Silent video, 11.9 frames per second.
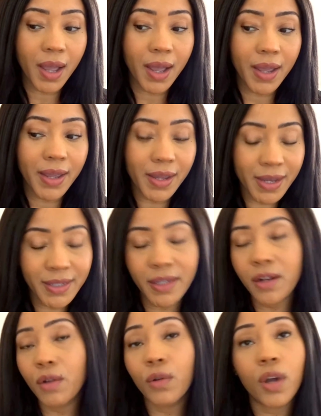is
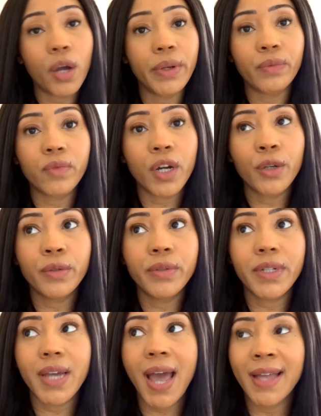an ongoing
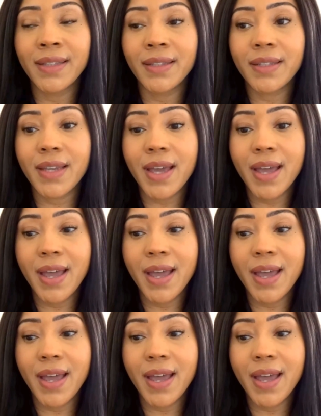road, and